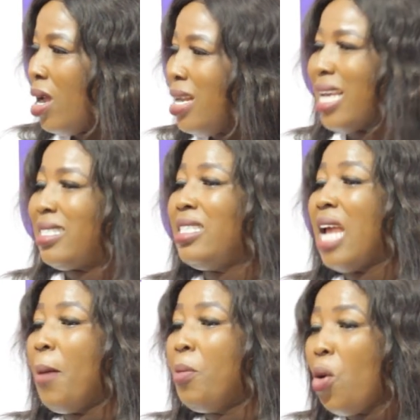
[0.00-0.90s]
Nas
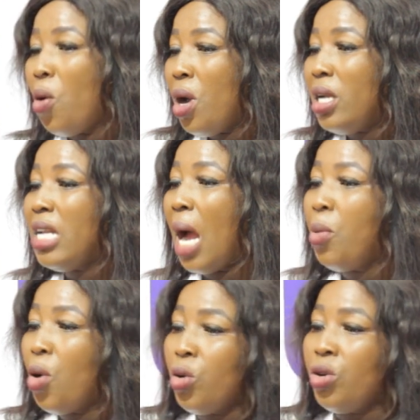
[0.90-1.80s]
Diabo,
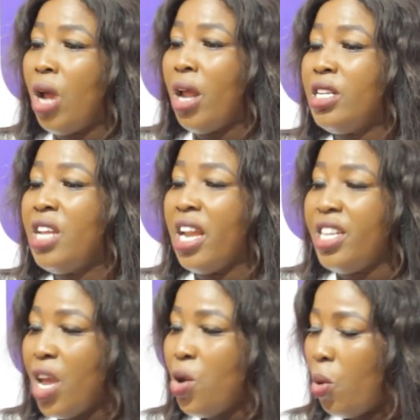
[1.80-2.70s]
dear,
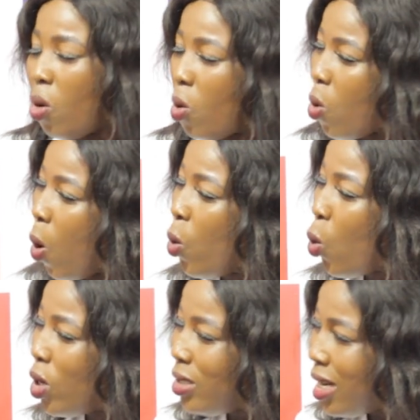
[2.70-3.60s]
dear, you,
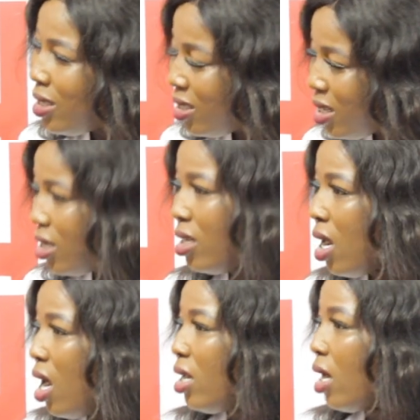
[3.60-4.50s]
Uncle Daddy,
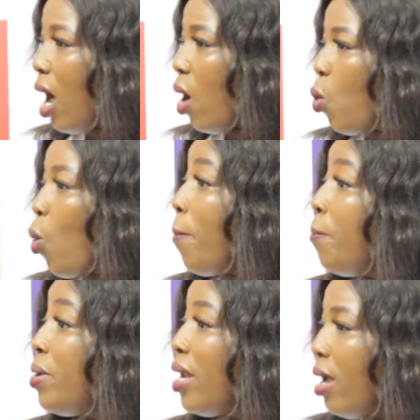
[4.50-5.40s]
now
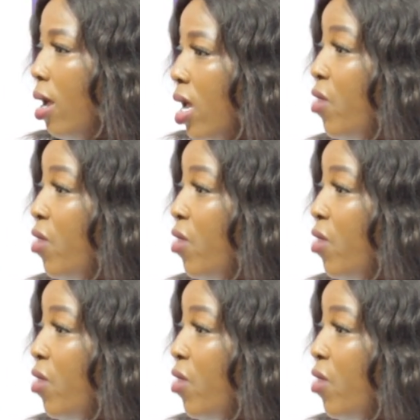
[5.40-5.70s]
what better?